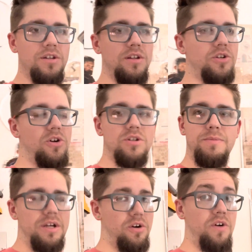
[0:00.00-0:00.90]
Charged
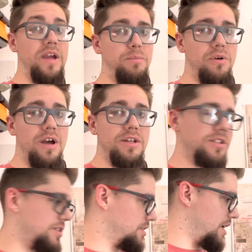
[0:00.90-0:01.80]
me a great
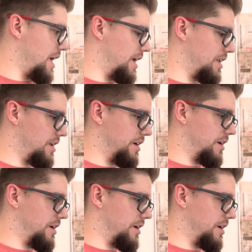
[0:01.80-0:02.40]
price, and